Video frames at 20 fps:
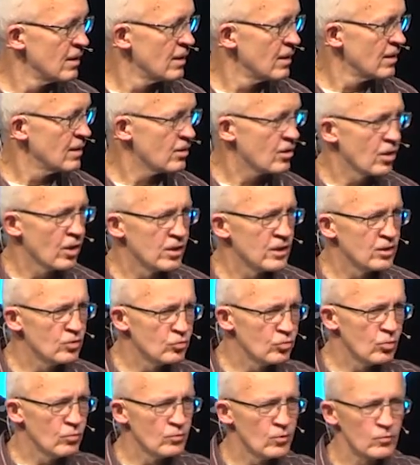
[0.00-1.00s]
The car you
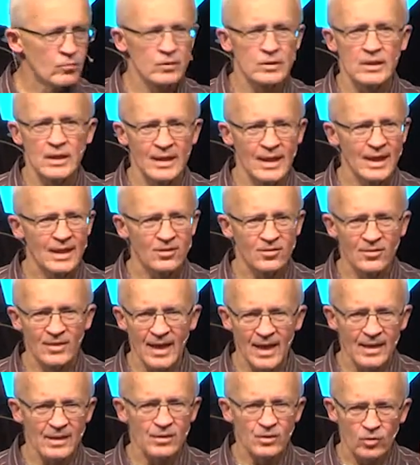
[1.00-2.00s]
drove over today, it's
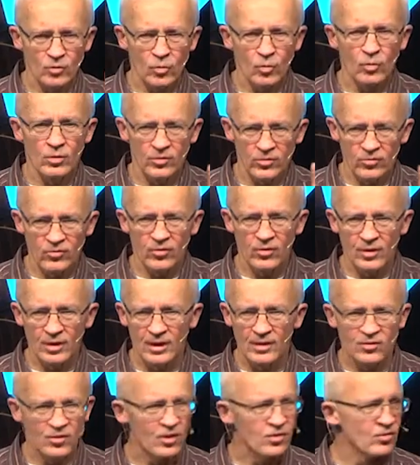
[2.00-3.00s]
not yours.
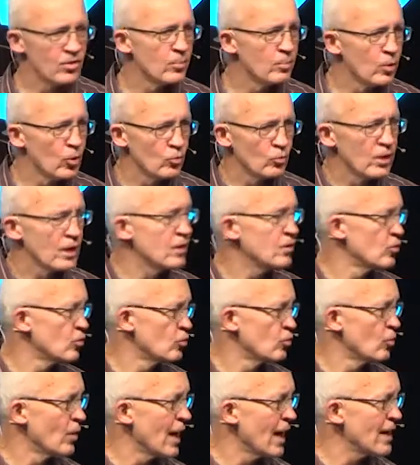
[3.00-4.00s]
It's his. The boat in your
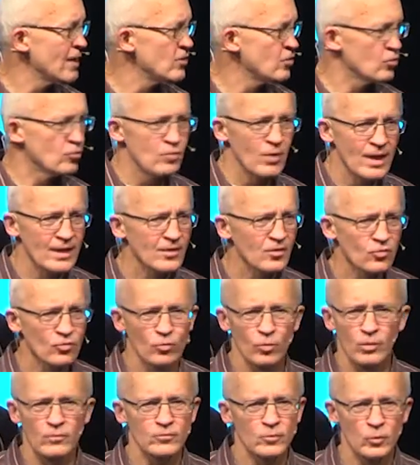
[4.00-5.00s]
garage you're trying to
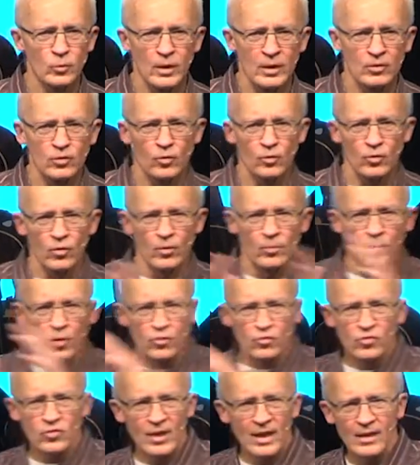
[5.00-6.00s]
store for winter, or the
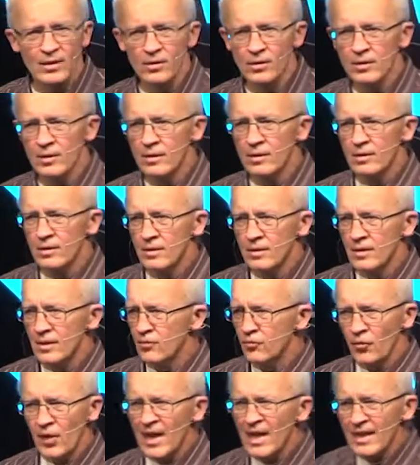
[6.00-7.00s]
motorcycle, it's
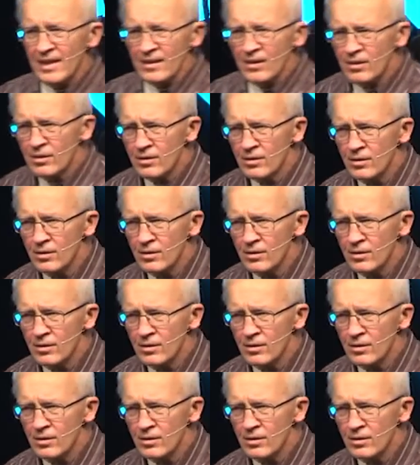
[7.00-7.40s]
fine.